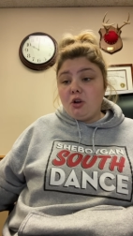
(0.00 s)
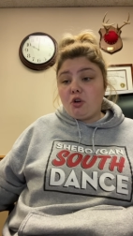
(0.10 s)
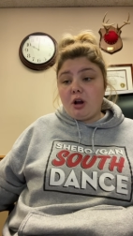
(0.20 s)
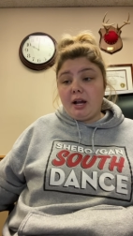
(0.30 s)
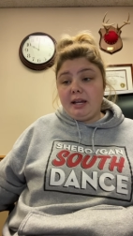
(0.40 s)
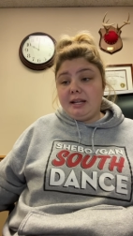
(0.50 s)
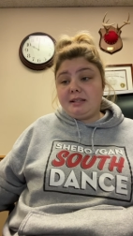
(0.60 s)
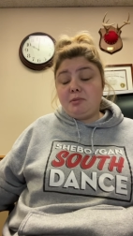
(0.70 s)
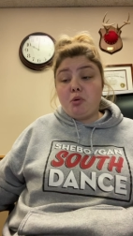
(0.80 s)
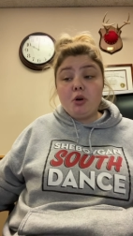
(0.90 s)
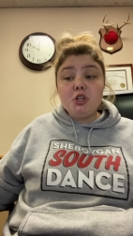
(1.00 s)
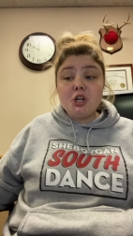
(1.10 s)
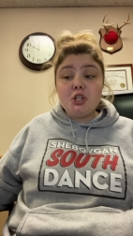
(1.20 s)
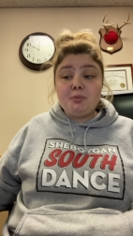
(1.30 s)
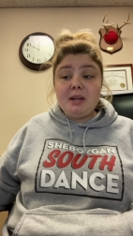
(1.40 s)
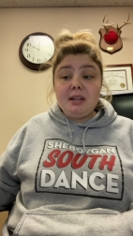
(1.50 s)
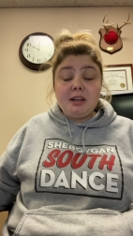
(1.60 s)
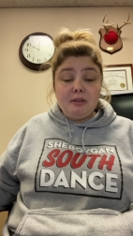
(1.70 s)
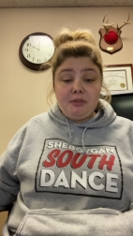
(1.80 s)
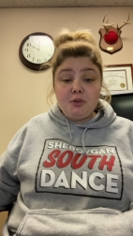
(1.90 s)
grogginess, poor judgment,
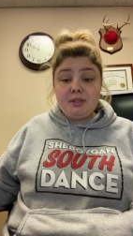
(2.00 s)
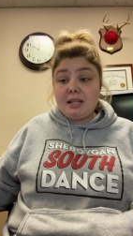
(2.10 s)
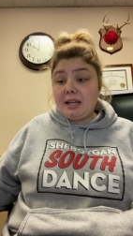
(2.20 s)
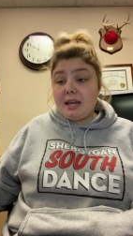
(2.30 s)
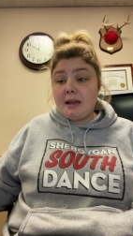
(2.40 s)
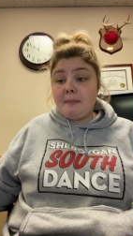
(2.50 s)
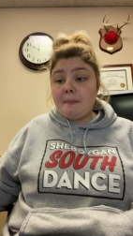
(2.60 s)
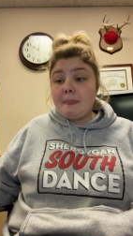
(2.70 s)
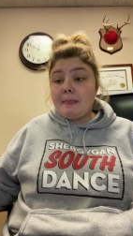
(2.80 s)
confused thinking,